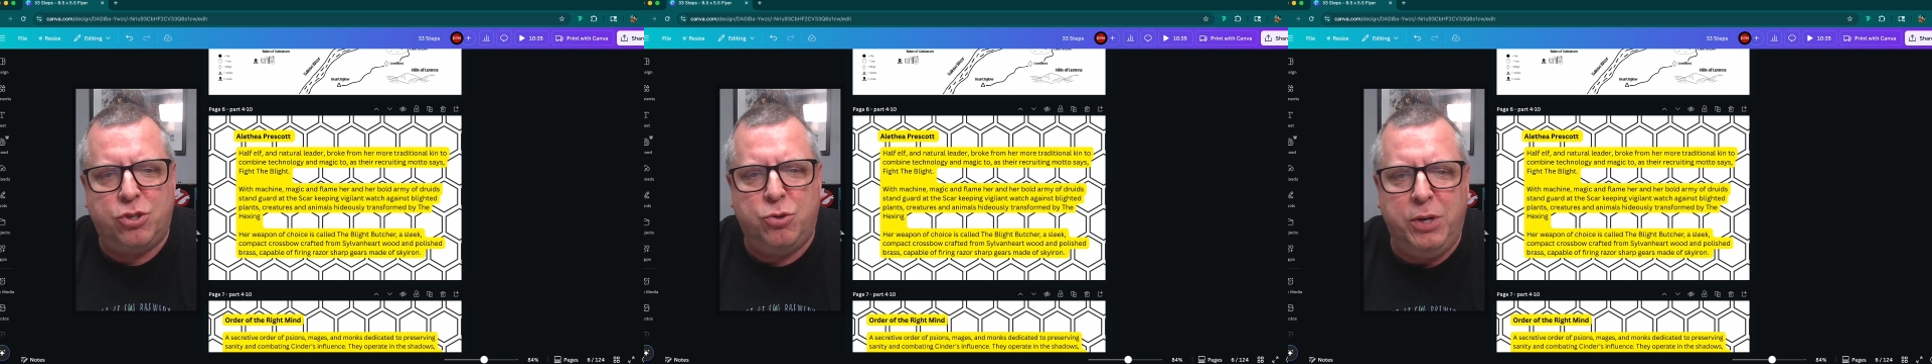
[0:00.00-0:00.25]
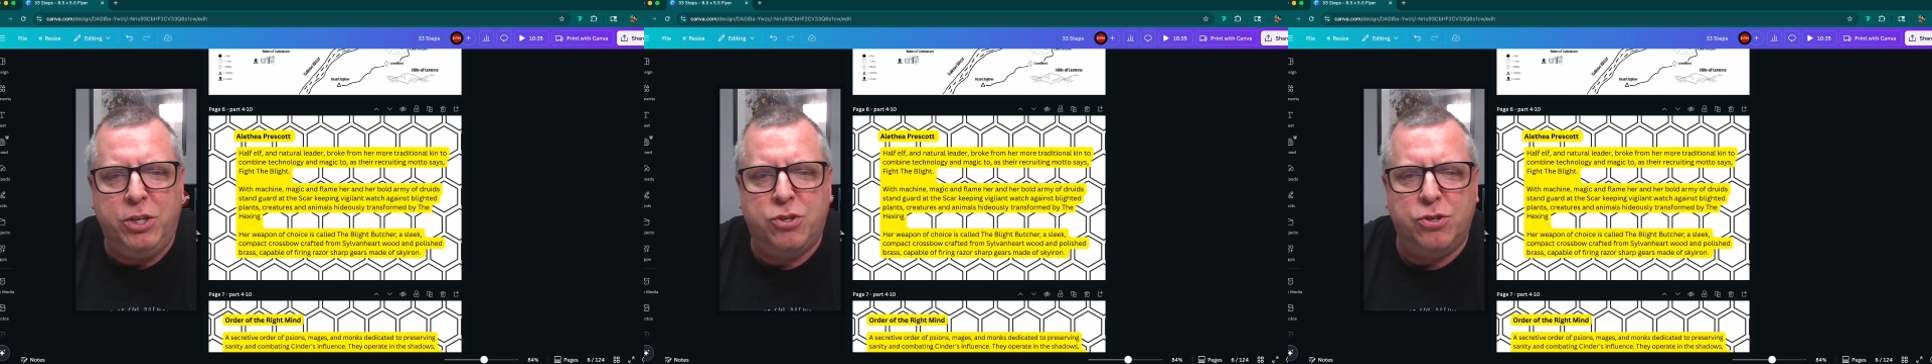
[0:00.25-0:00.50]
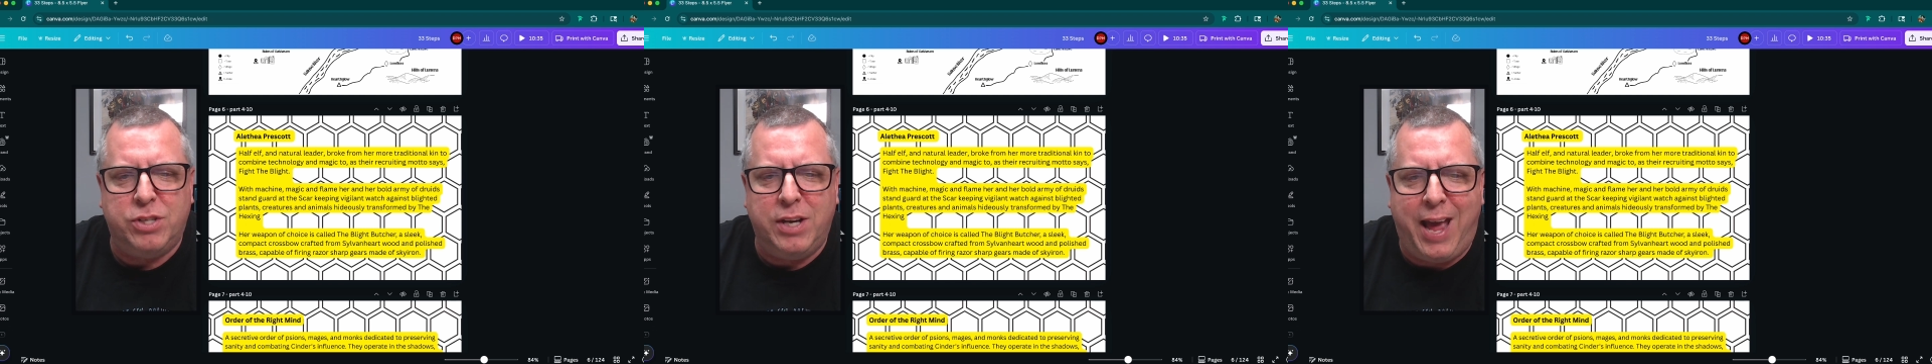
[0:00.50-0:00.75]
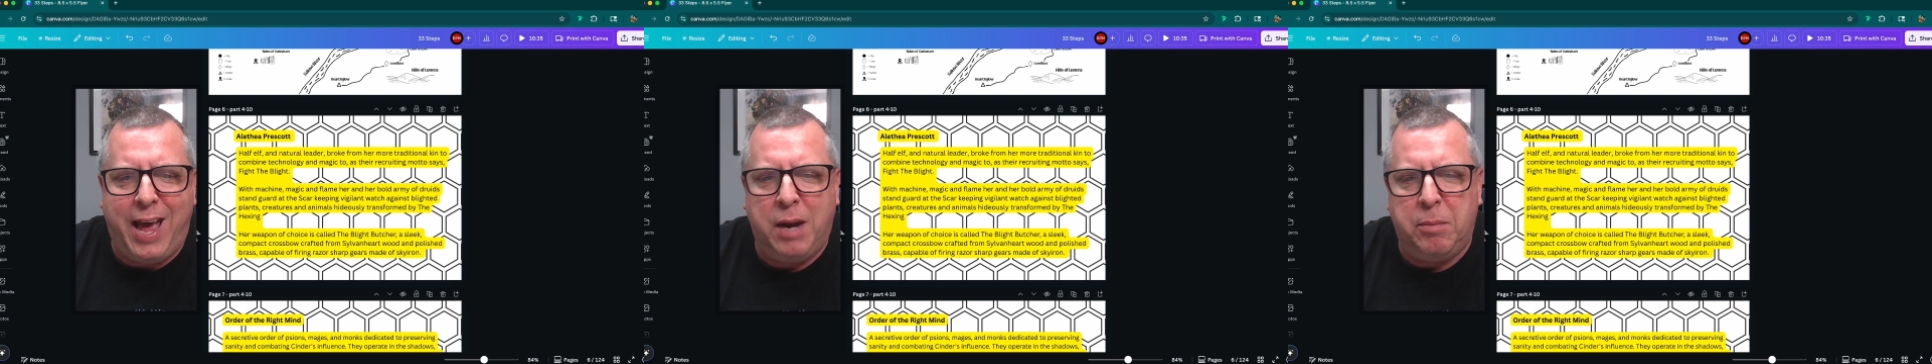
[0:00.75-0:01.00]
creatures, and
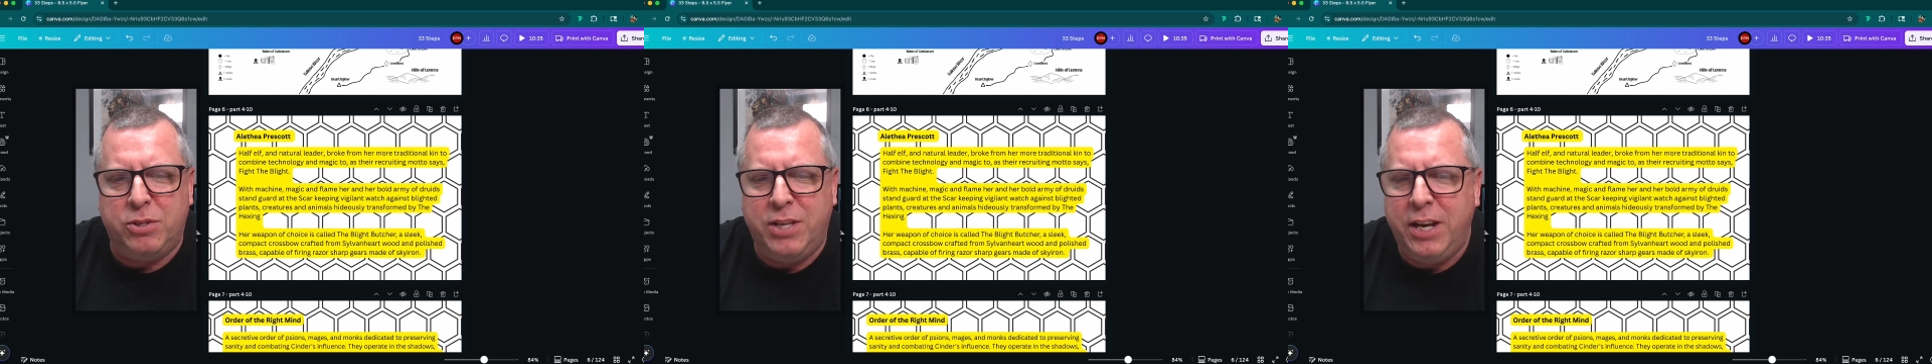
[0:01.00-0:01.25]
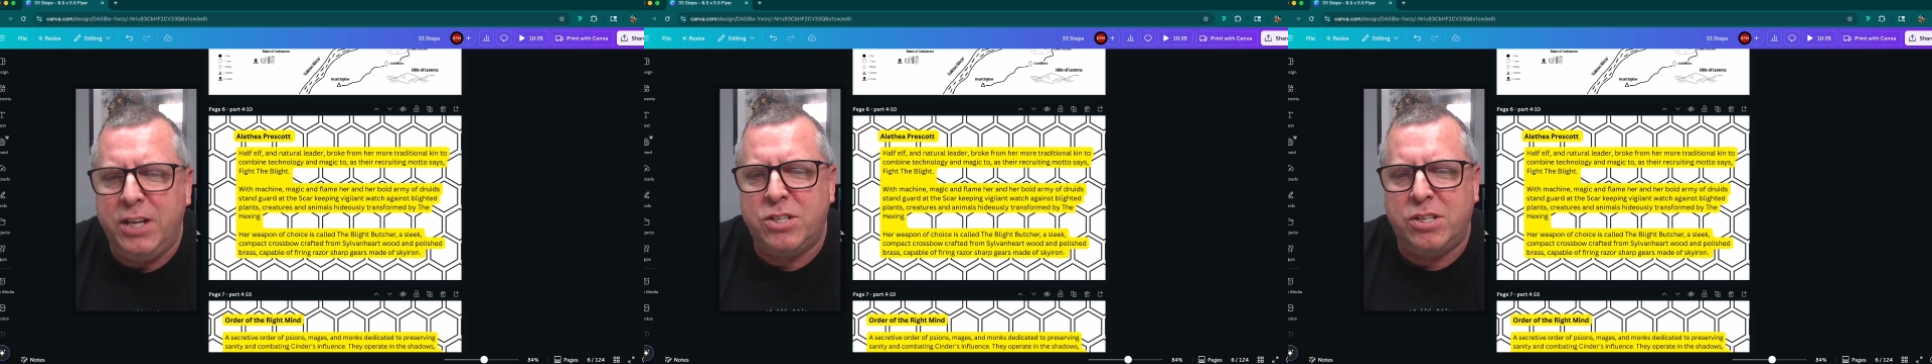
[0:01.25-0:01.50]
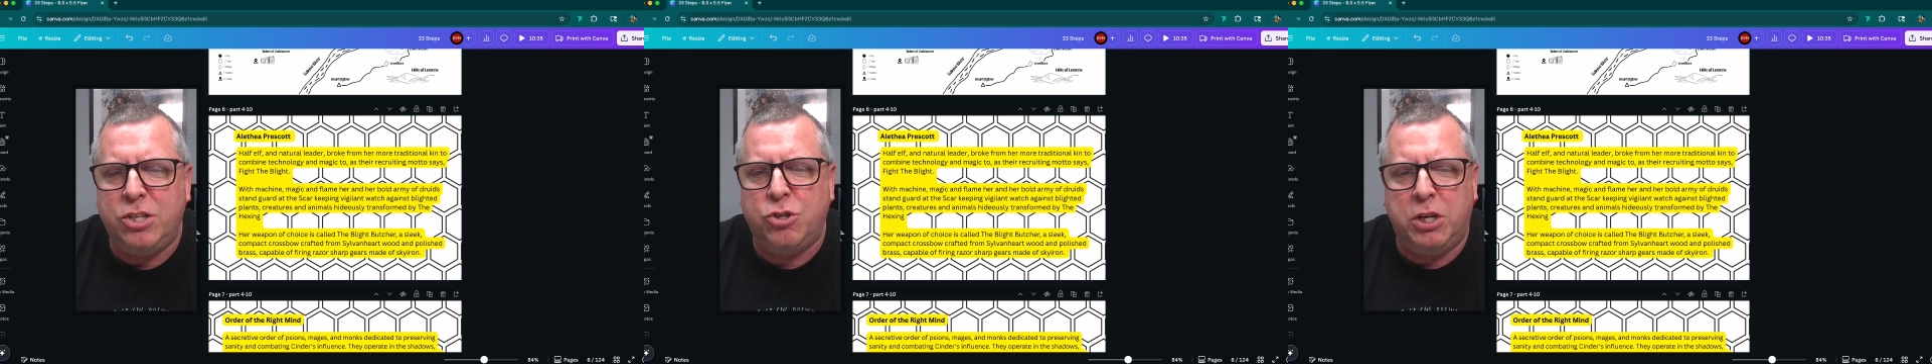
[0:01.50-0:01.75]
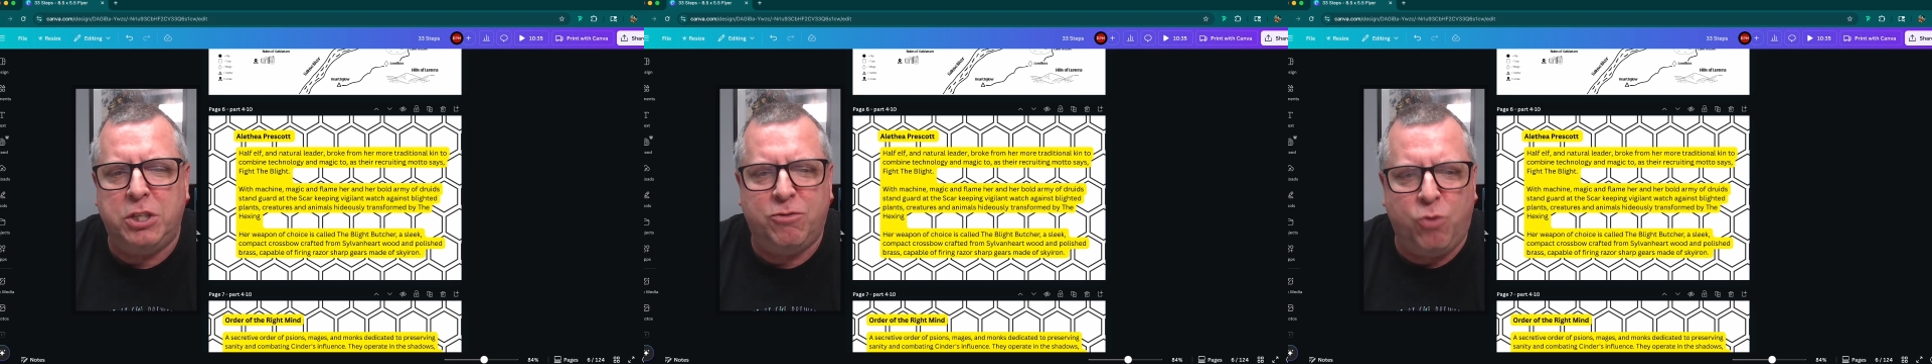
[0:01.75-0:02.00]
animals hideously
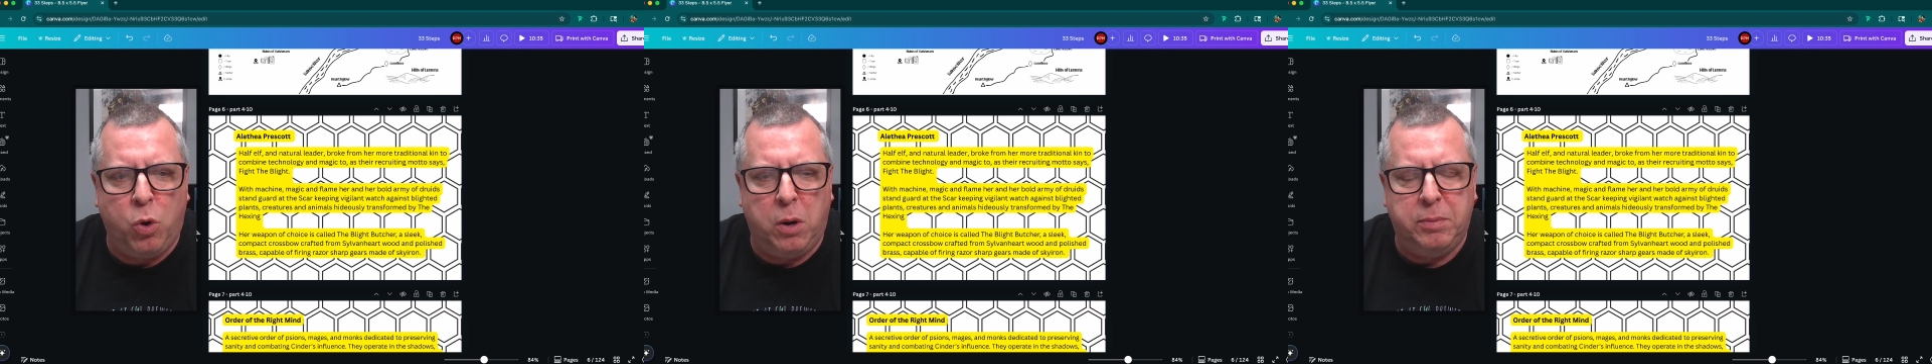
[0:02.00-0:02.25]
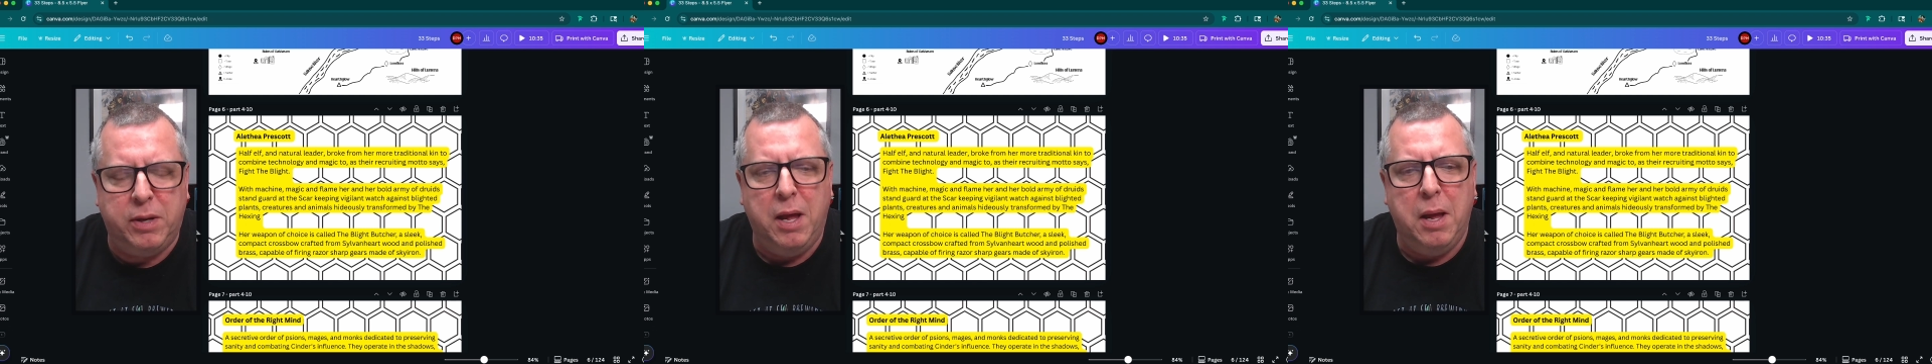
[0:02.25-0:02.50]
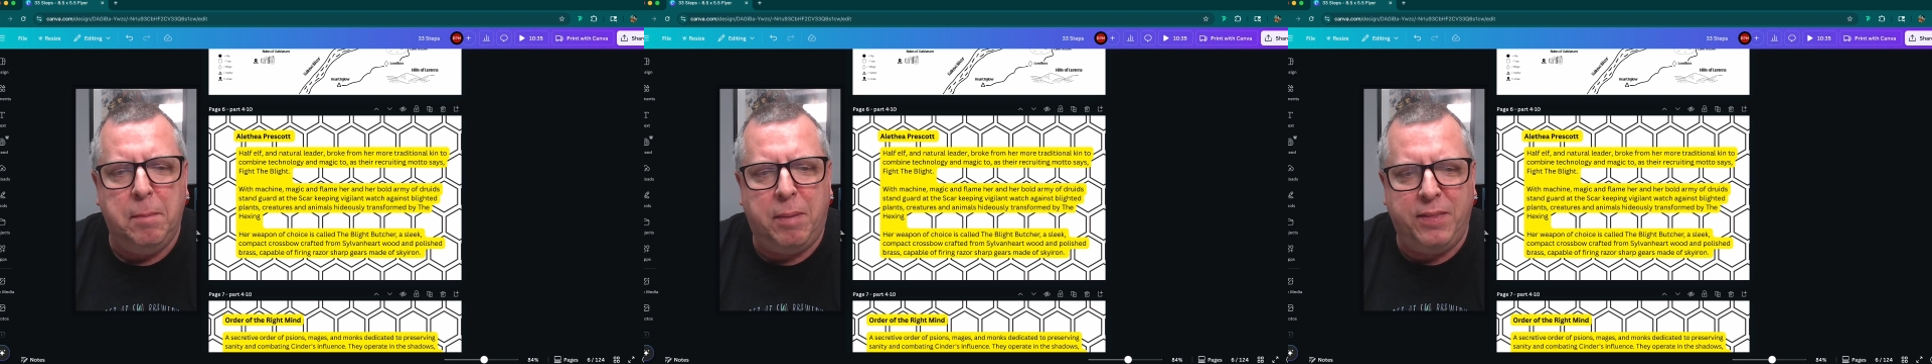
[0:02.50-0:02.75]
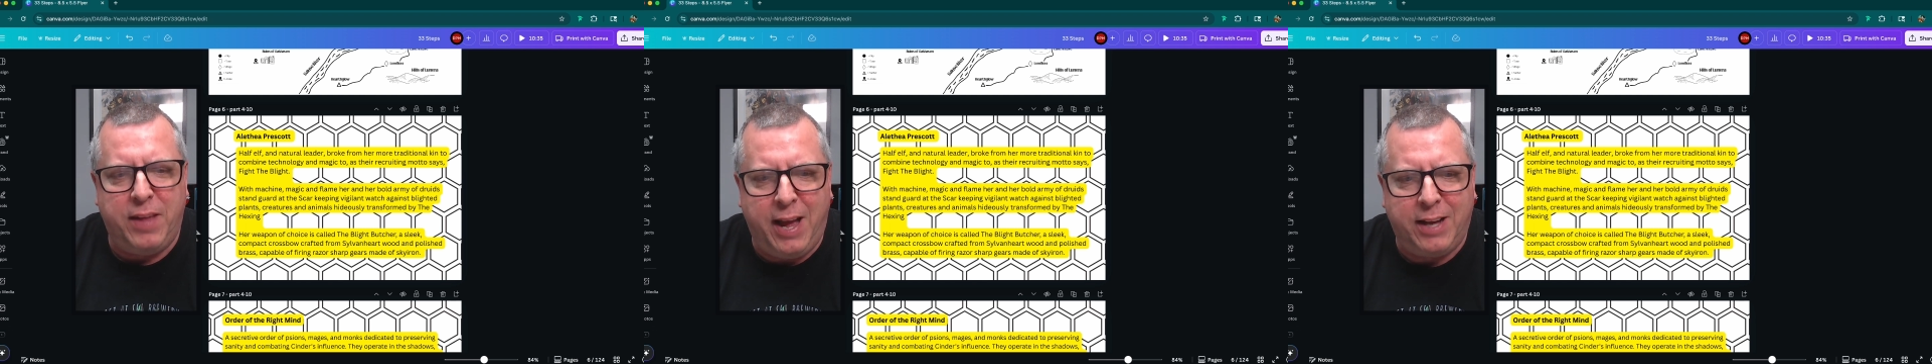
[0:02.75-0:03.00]
transformed
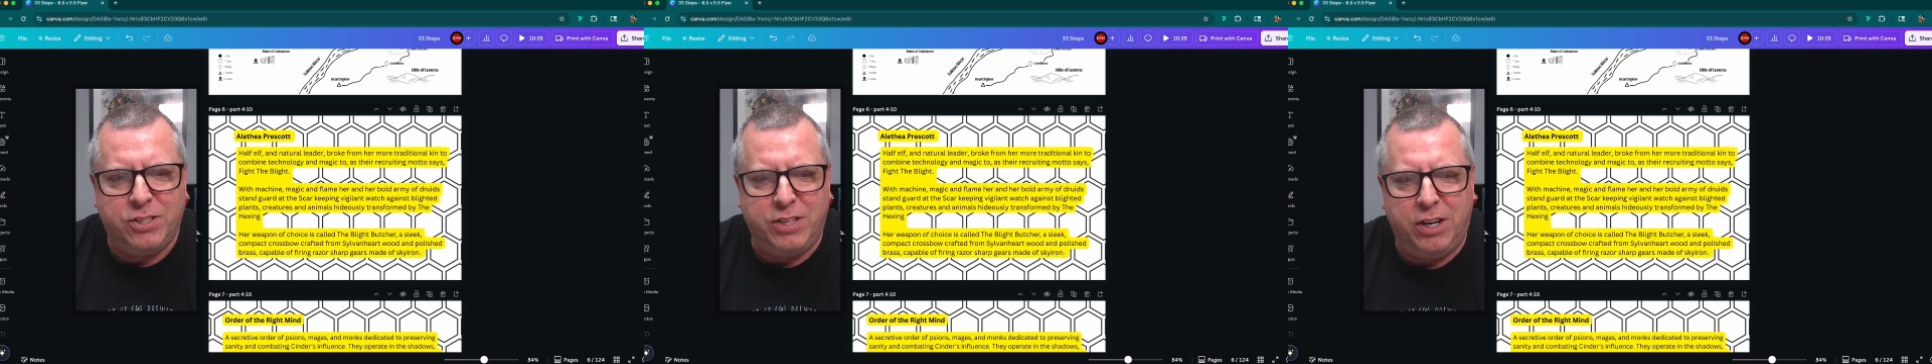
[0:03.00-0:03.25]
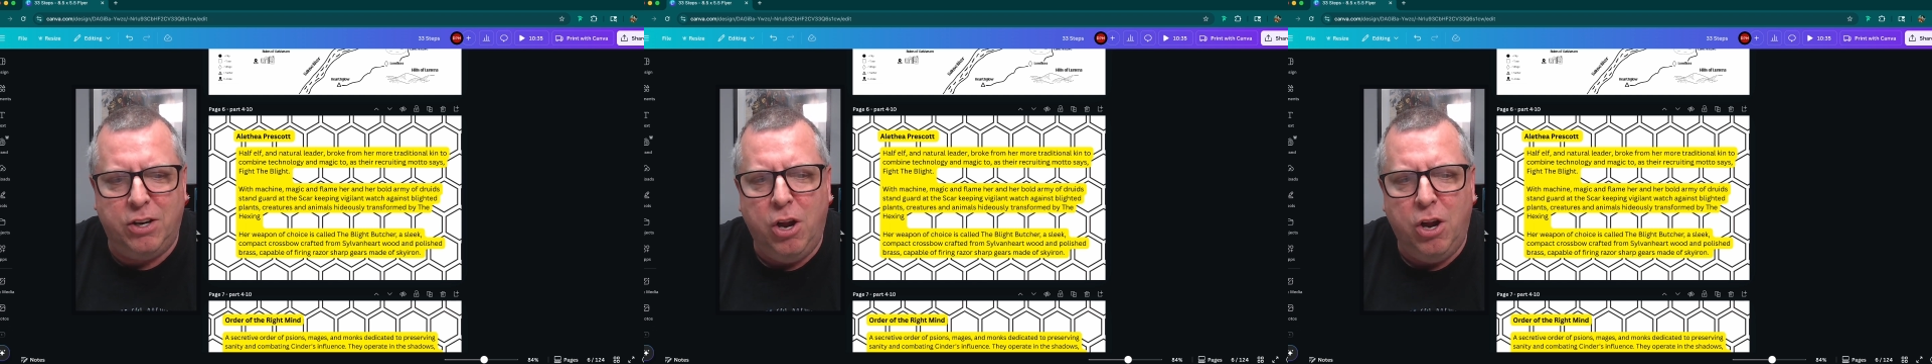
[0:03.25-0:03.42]
by the hexing.